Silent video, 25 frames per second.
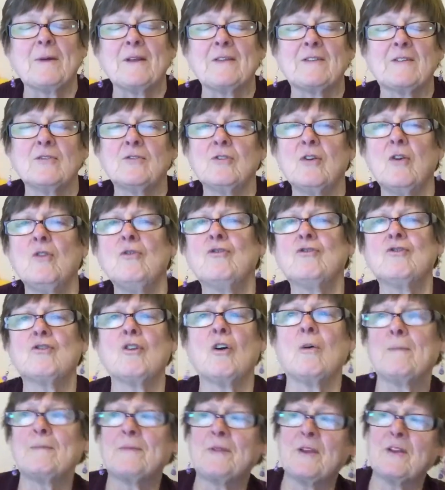It's a new
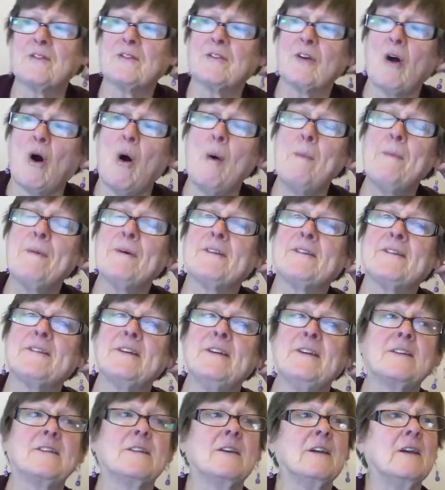shop that's
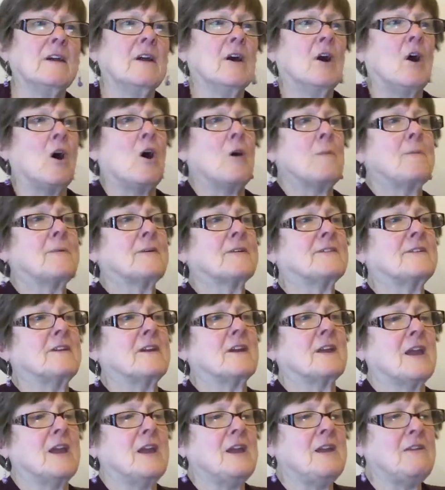opposite
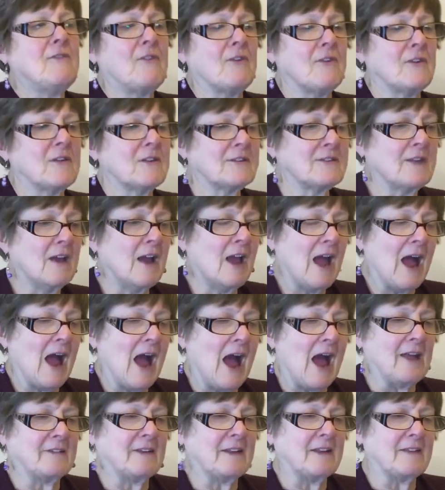Kevars,
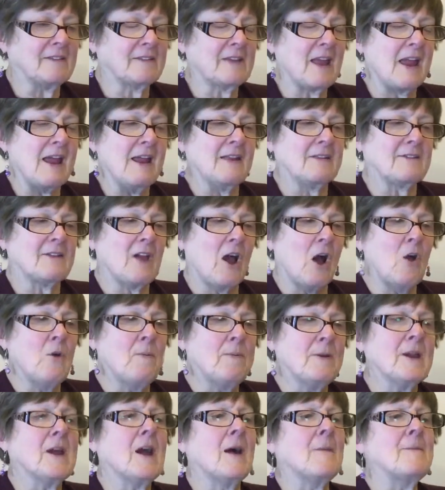and it's
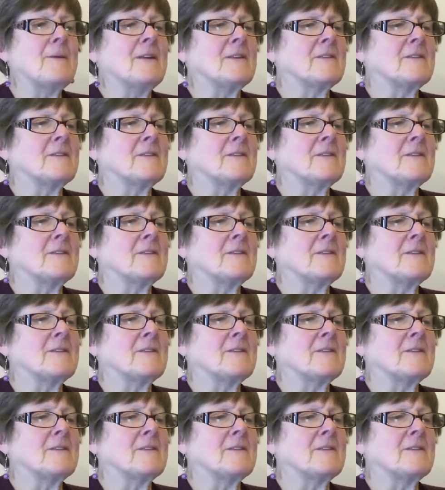opening up.